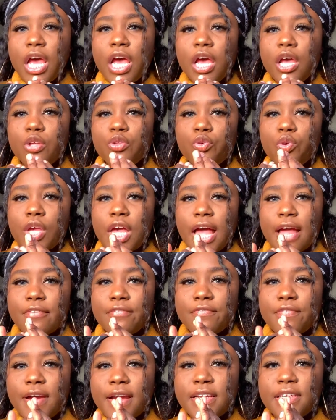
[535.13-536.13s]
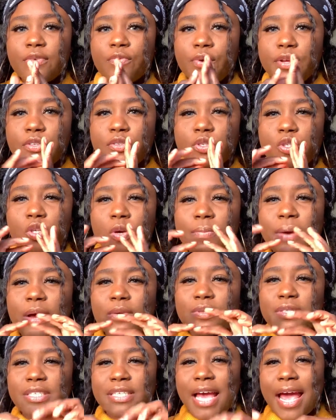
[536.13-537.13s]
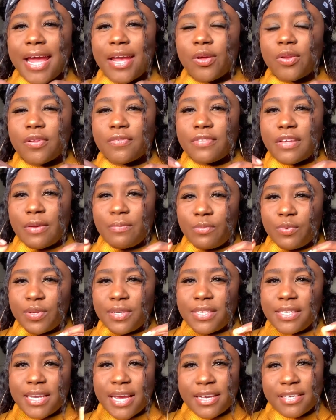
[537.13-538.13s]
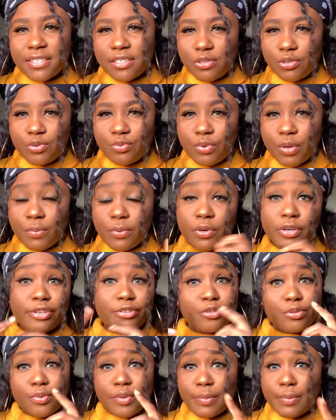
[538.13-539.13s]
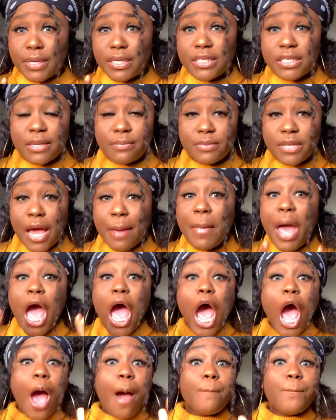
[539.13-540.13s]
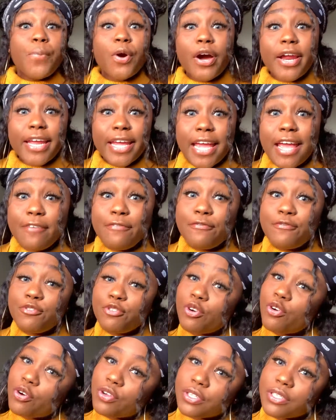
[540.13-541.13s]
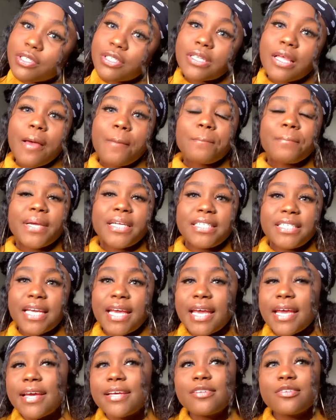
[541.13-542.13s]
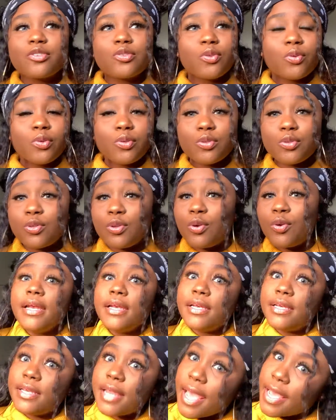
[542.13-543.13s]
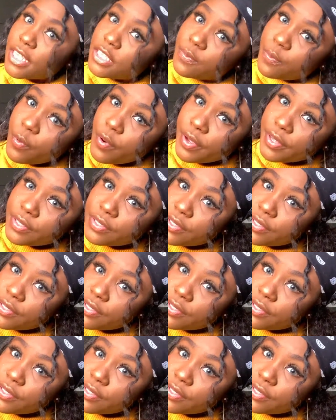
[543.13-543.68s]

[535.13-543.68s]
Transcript: you can find a way to somehow tie all of them with a nice little ribbon and do them at the same time. But if not, my dear, slow. Next point,